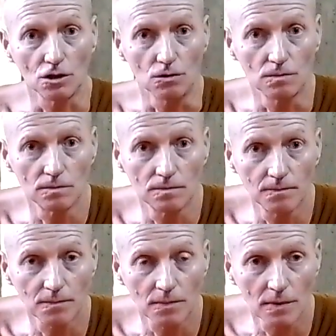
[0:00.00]
Now,
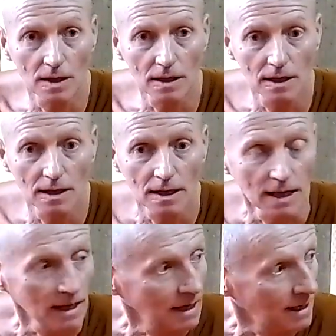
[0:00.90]
the fan
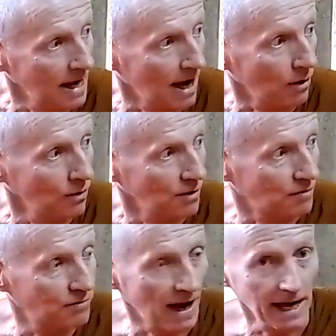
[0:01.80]
is
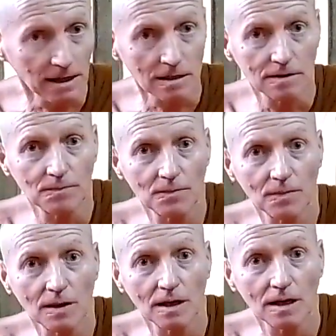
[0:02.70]
on a little bit
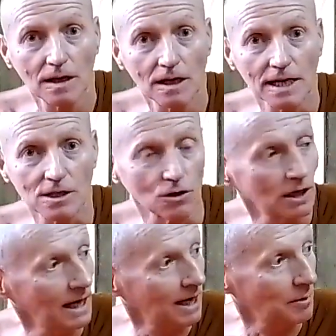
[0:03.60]
too blowy
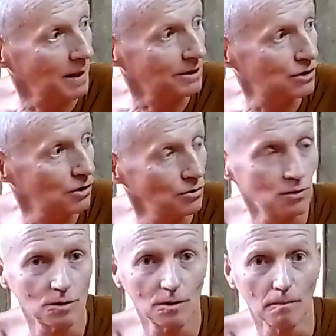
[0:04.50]
for me,
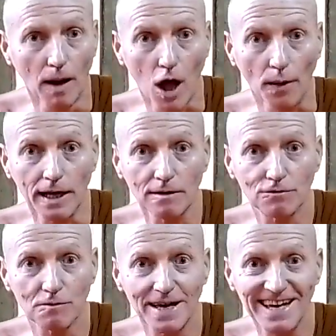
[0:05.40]

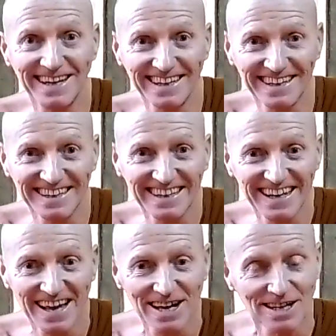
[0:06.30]
so
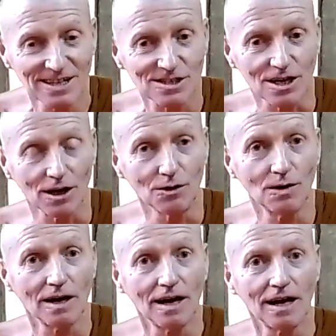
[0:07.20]
I'll show
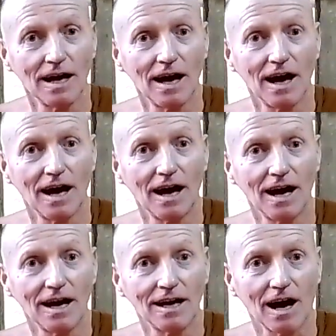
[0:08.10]
you how
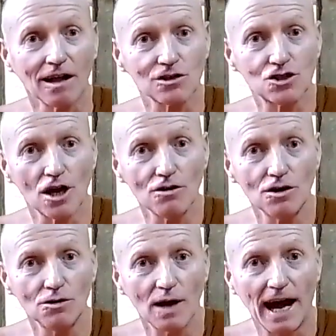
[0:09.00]
we sit,
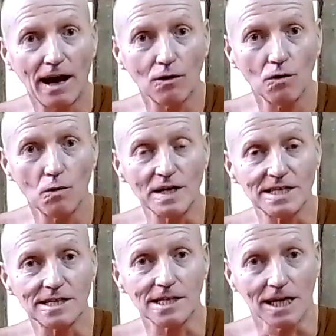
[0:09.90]

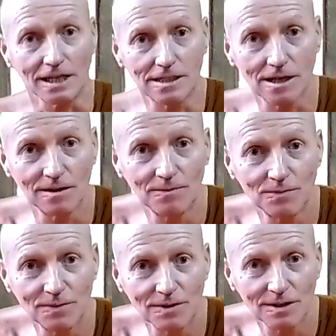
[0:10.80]
how we get
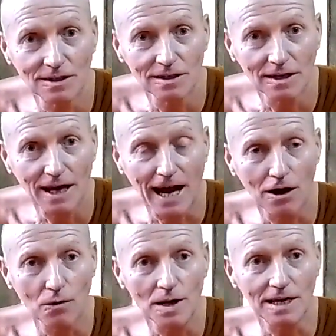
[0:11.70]
ready to do
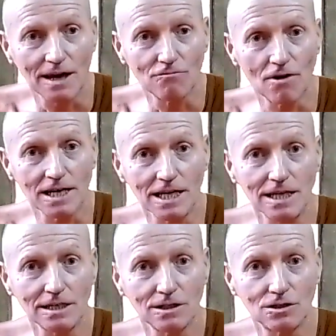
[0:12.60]
nothing,
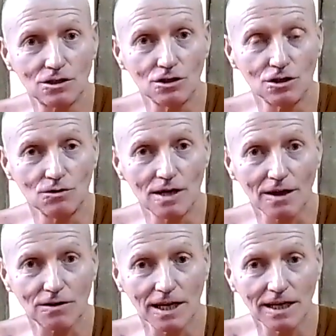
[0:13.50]
because the
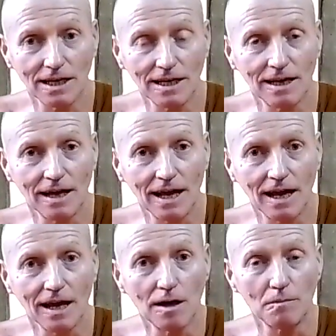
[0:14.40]
first thing we
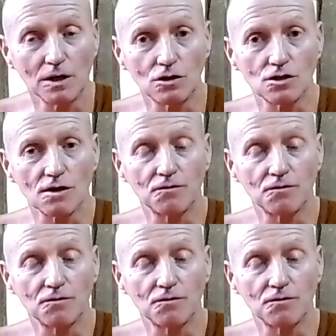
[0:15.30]
must do